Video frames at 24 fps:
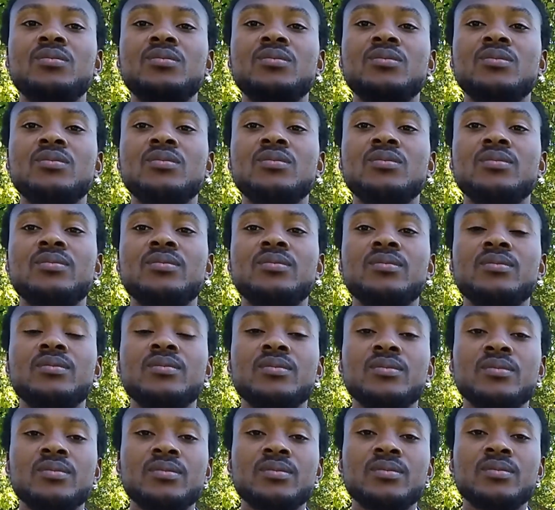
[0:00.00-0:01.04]

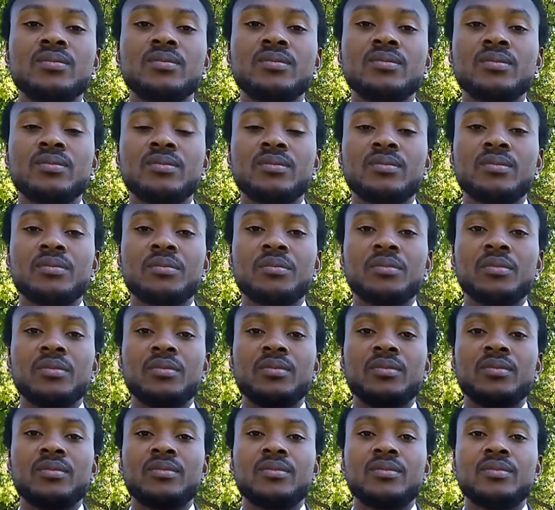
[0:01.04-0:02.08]

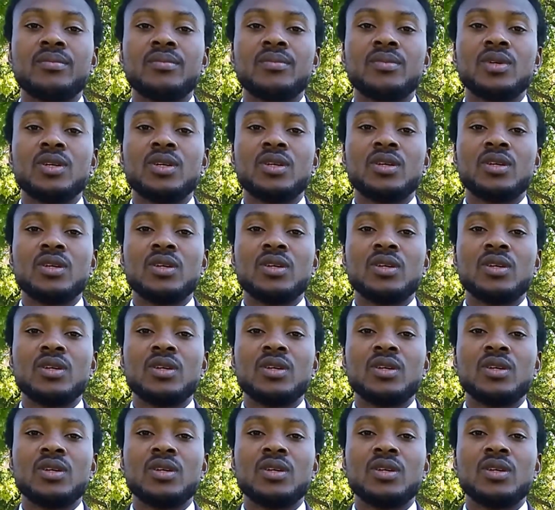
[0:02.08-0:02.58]
No one is speaking in this clip.